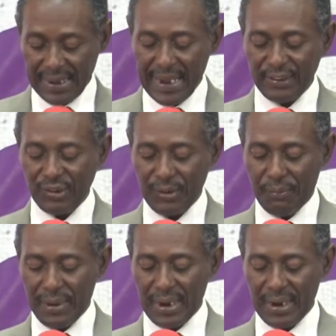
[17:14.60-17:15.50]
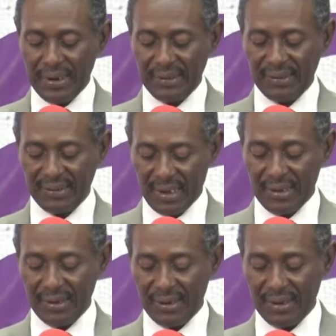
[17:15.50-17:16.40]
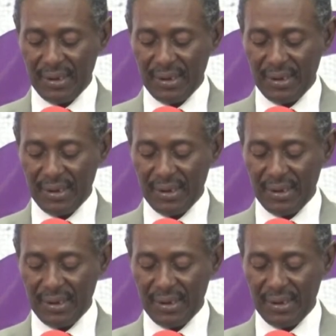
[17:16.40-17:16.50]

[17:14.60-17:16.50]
that she bare a son